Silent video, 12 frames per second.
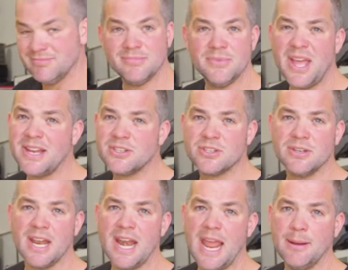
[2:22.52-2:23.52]
That
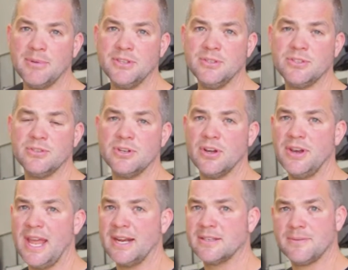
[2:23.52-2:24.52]
should enable you to
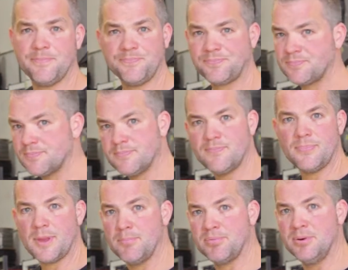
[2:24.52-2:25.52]
connect
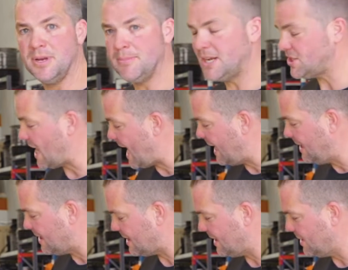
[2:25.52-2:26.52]
pretty much
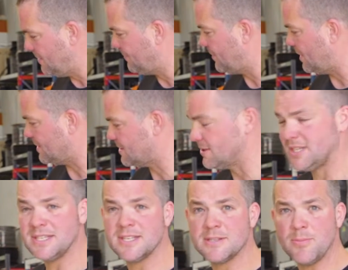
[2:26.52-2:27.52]
anything you've got. So
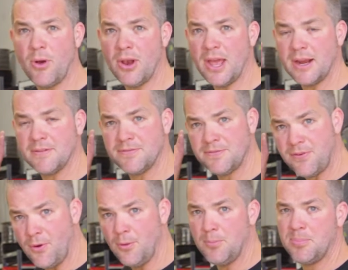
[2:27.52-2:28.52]
this is more like a
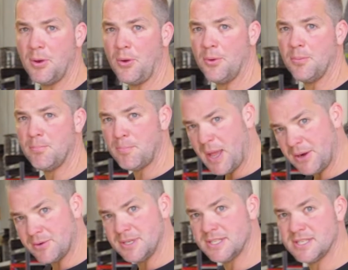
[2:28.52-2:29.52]
full-blown
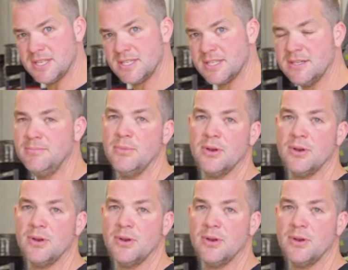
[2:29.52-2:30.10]
battery system